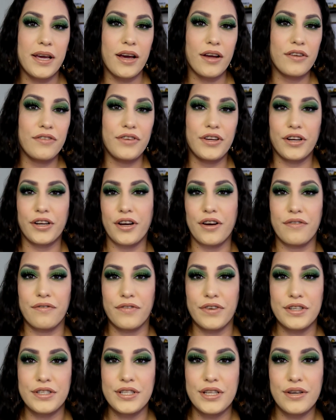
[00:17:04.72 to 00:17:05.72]
out of your
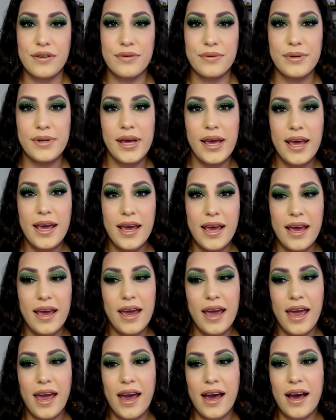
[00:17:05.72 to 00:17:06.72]
comfort zone
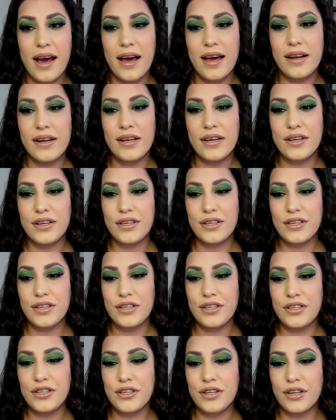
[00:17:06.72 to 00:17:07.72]

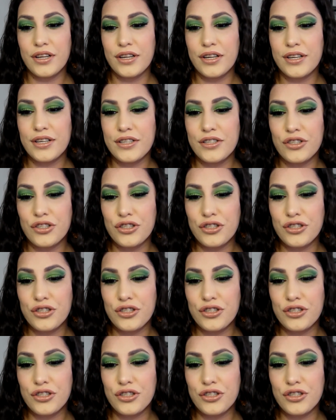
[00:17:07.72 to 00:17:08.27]
and you're